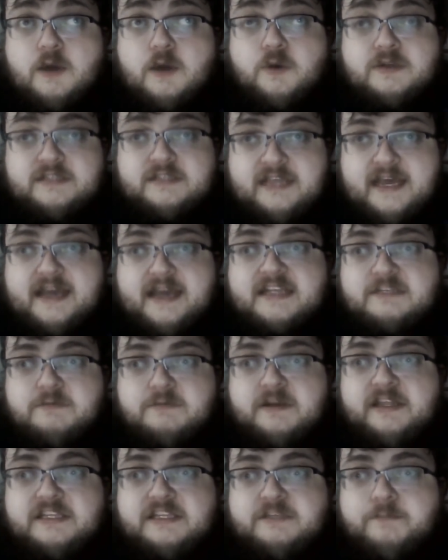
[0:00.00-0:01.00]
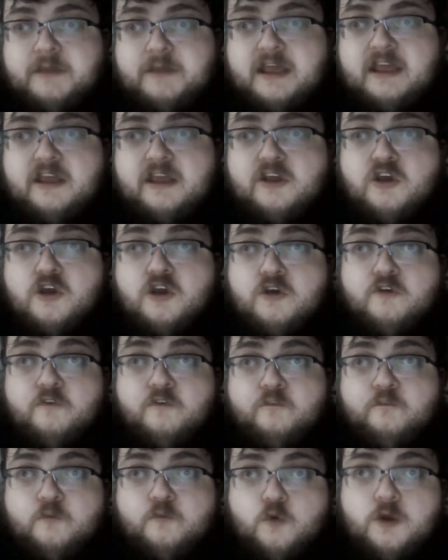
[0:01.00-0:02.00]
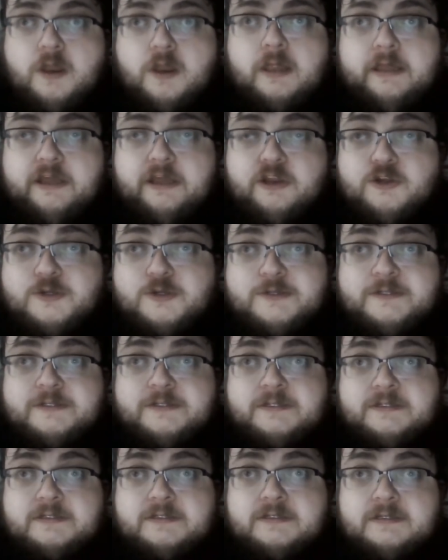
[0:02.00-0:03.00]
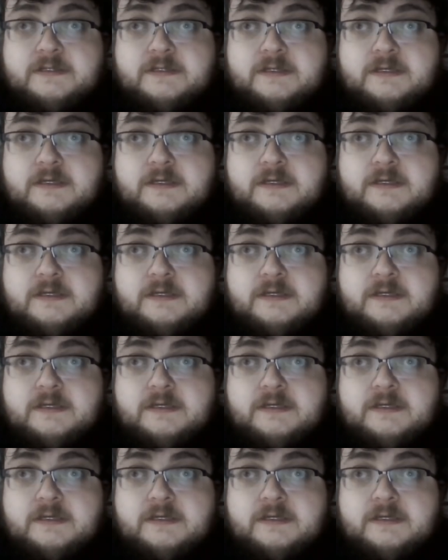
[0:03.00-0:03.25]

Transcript: our tax money to pay foreign leaders.